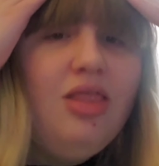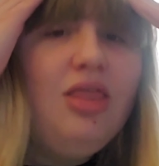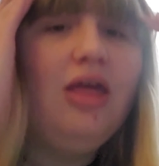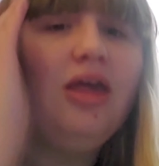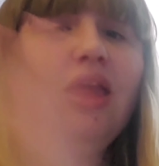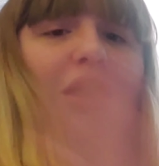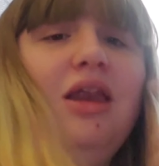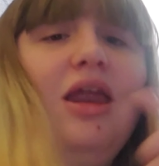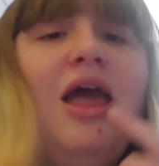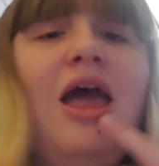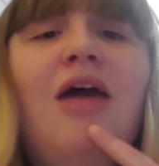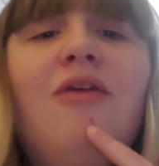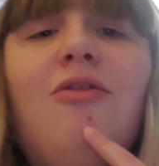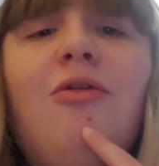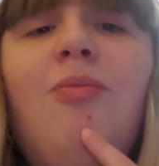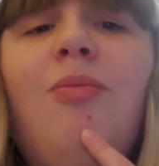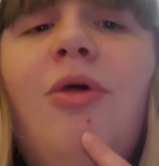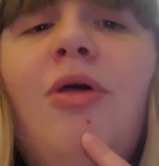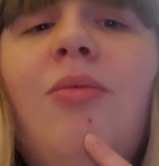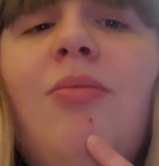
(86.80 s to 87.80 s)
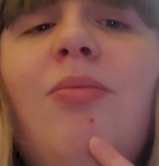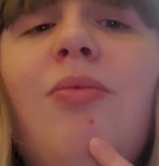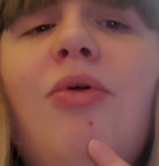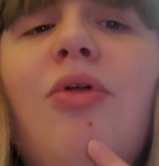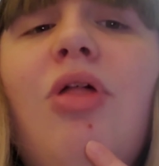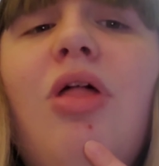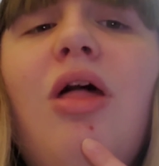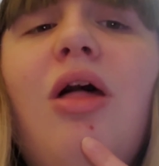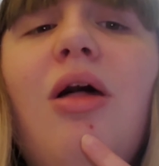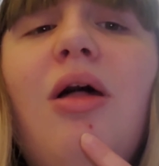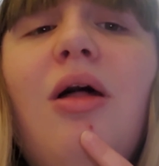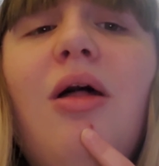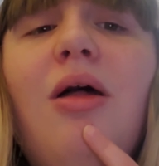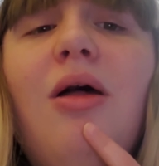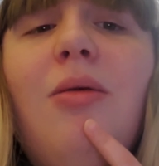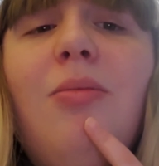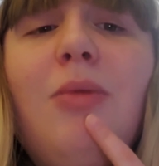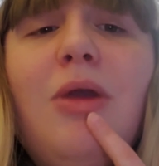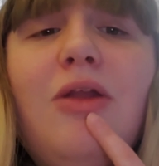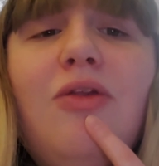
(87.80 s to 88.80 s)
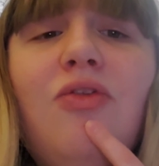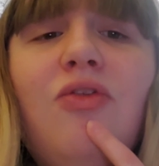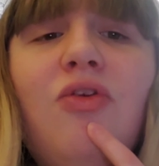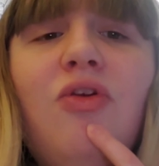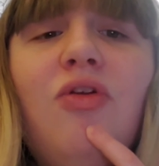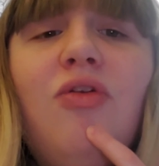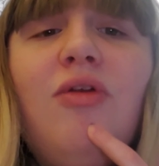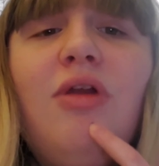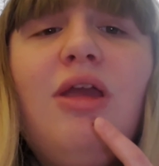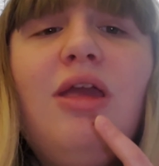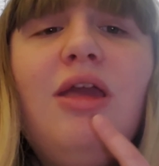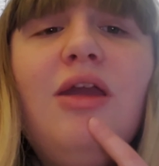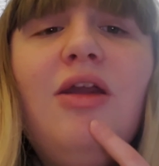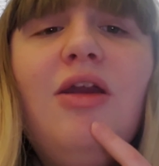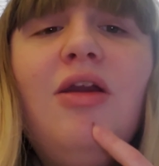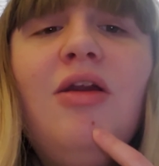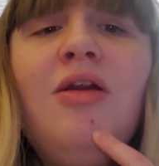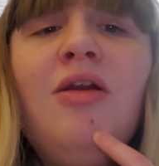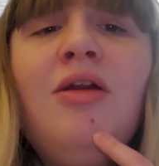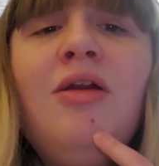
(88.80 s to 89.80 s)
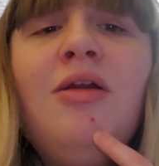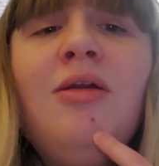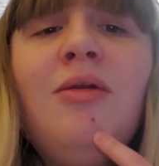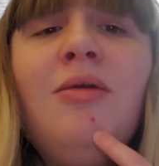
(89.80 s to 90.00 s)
Like and I have a pimple on my chin right here.